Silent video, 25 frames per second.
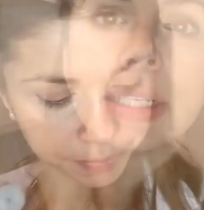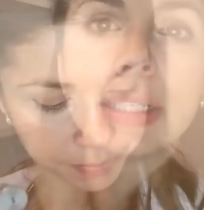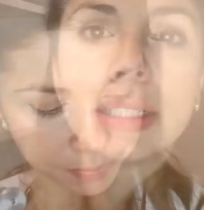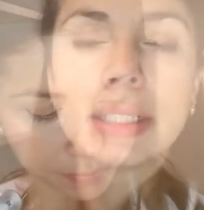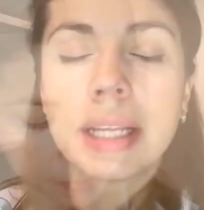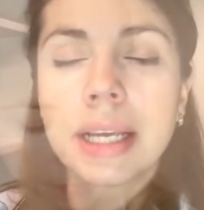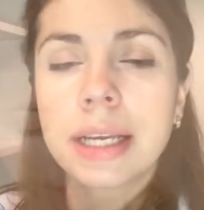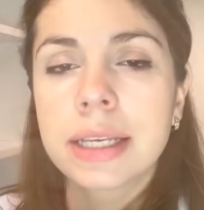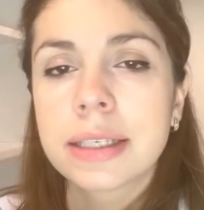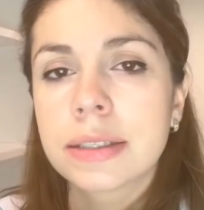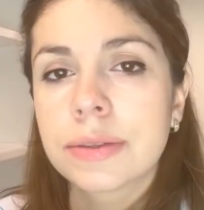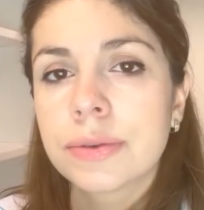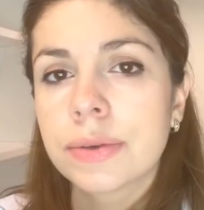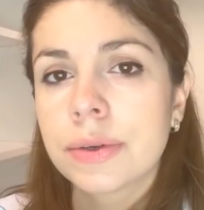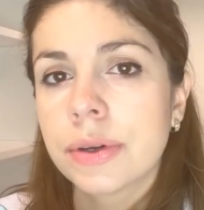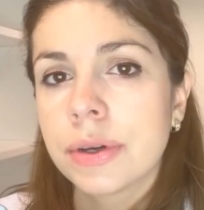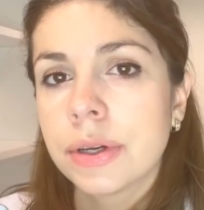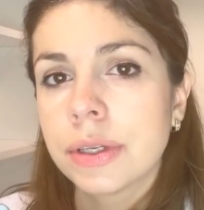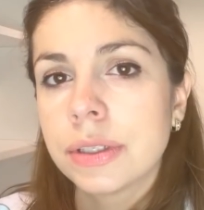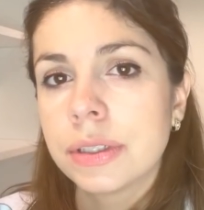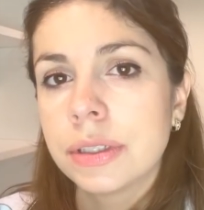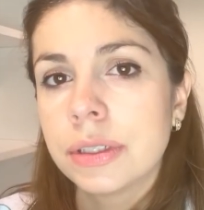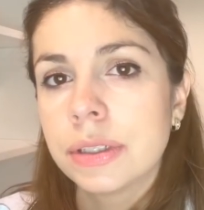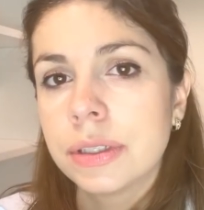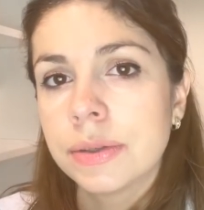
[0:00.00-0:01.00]
Next we're going
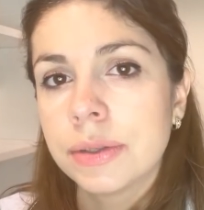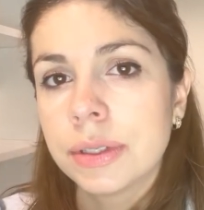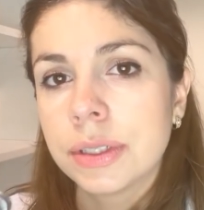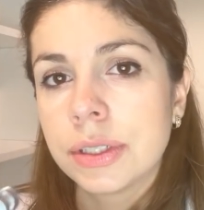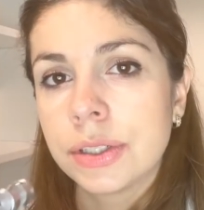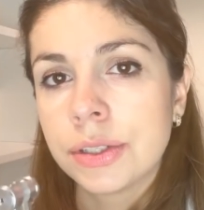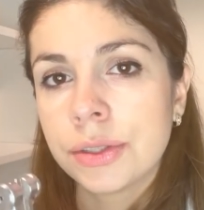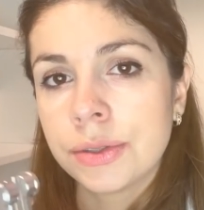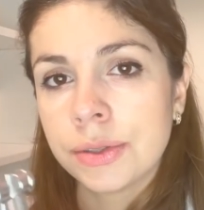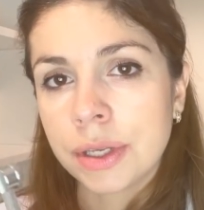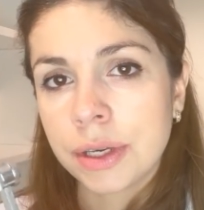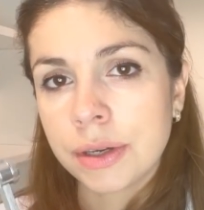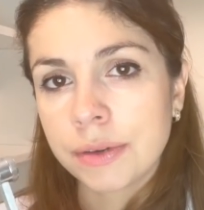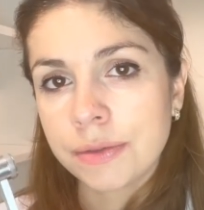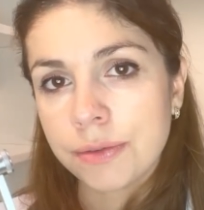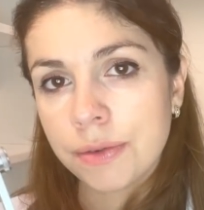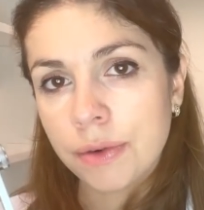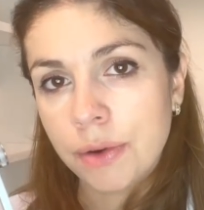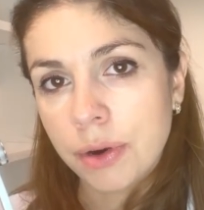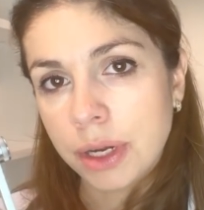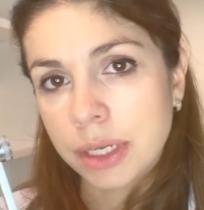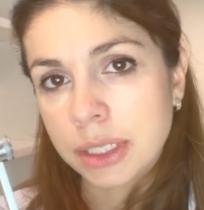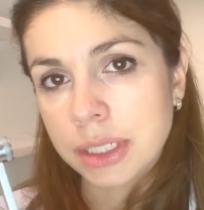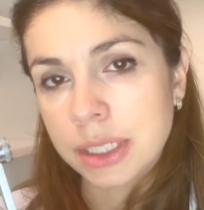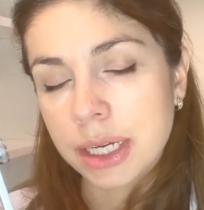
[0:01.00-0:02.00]
to do a tuning
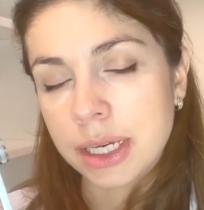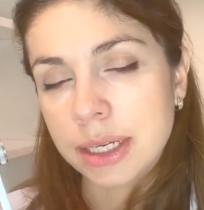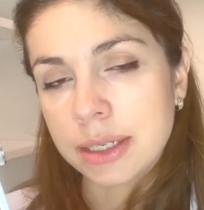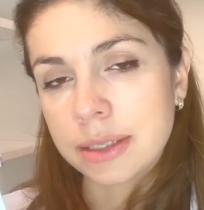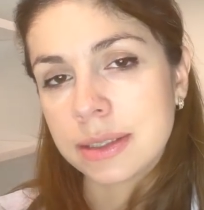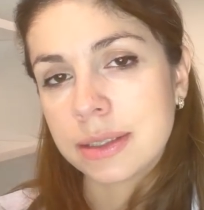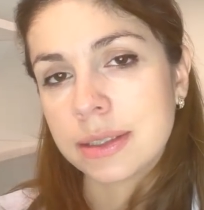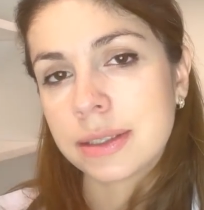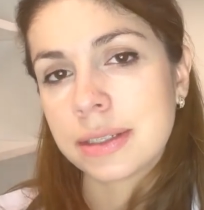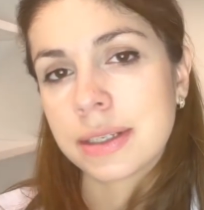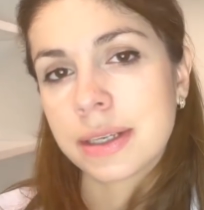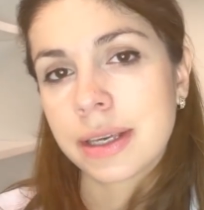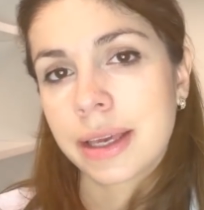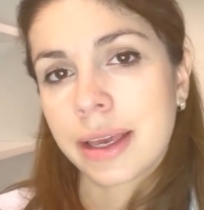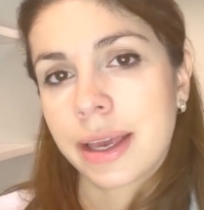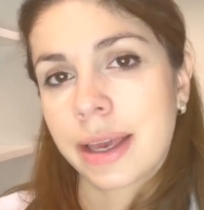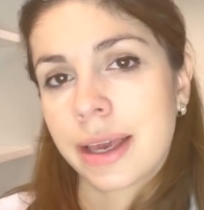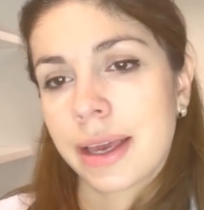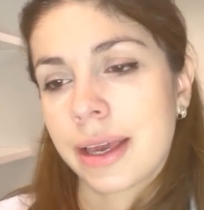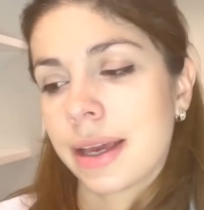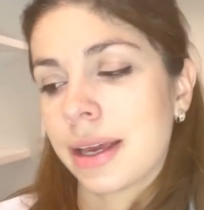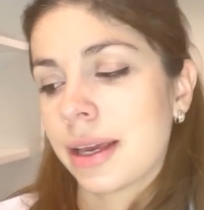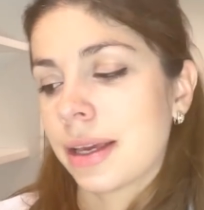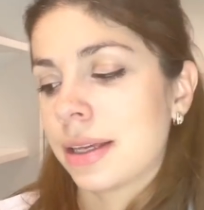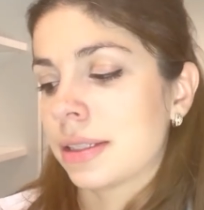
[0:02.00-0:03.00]
fork test,
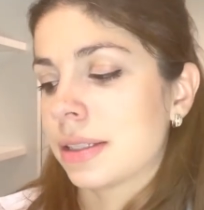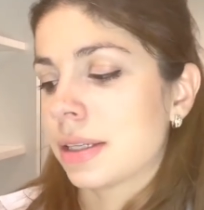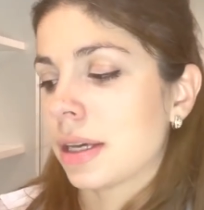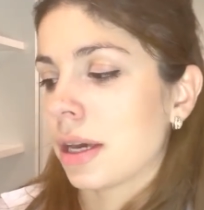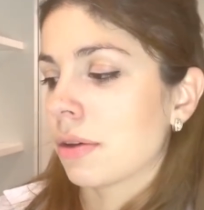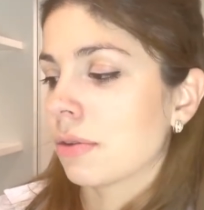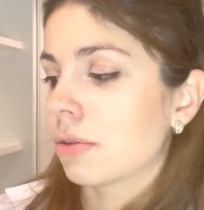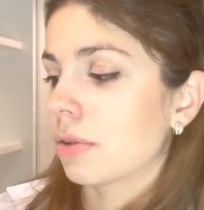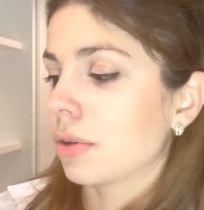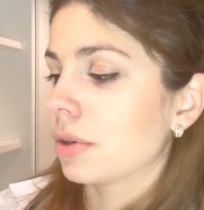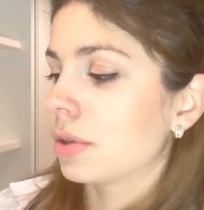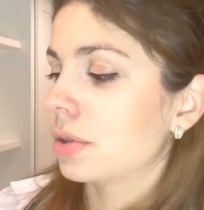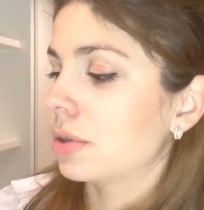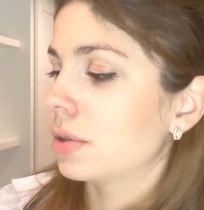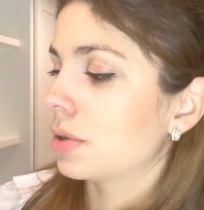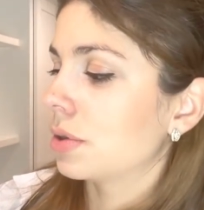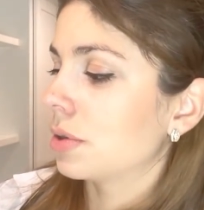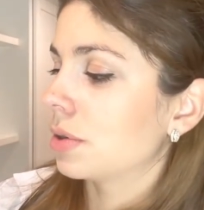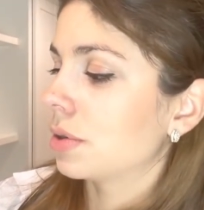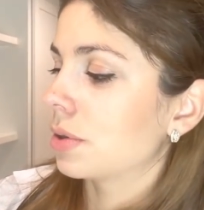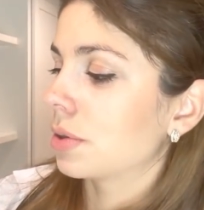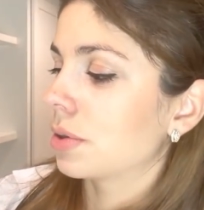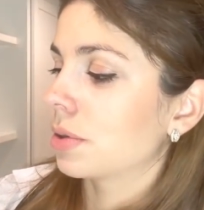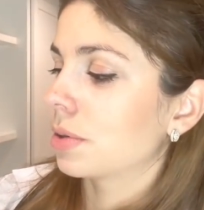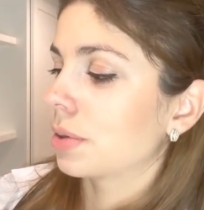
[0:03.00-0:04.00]
and I'm going
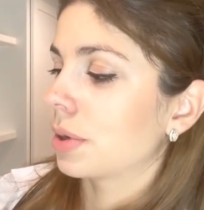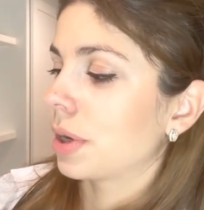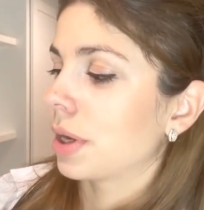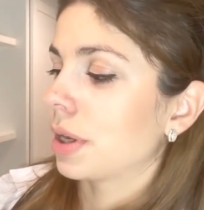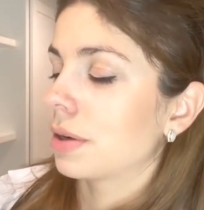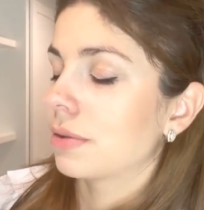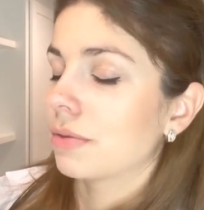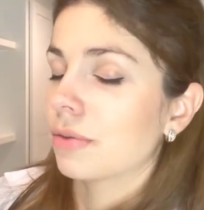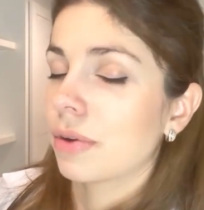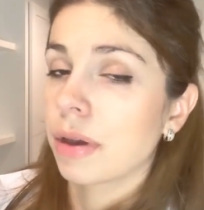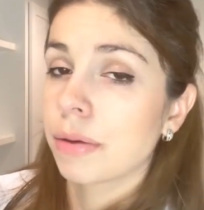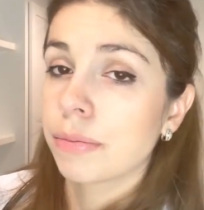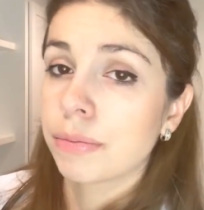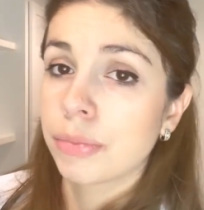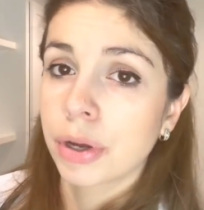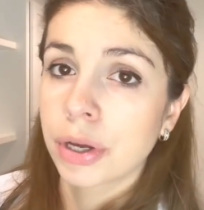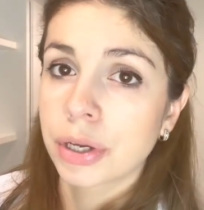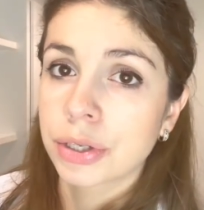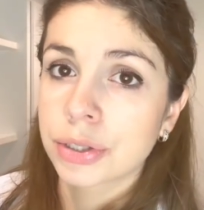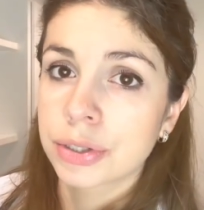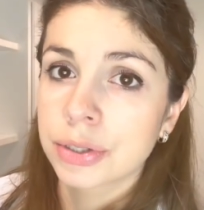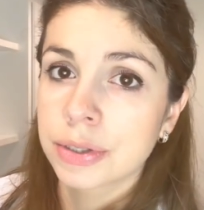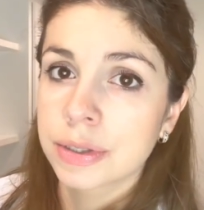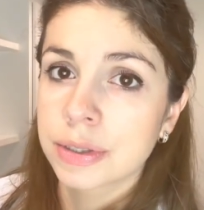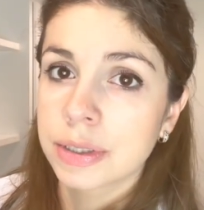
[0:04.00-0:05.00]
to create a
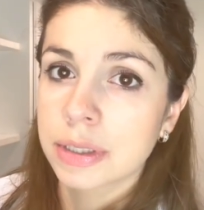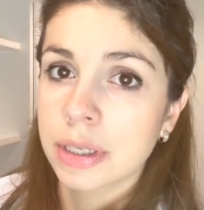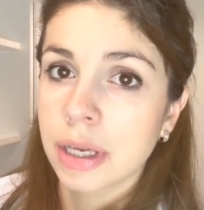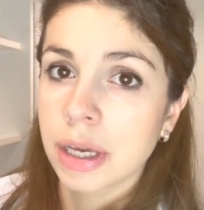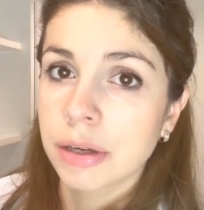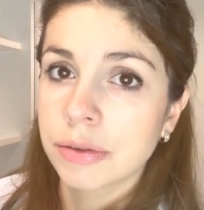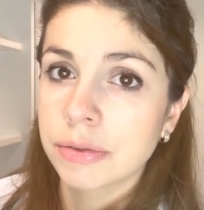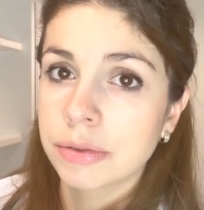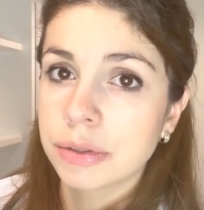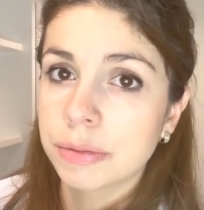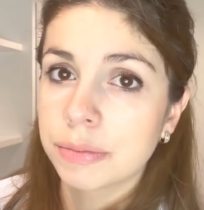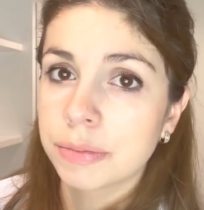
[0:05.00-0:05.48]
vibration sound.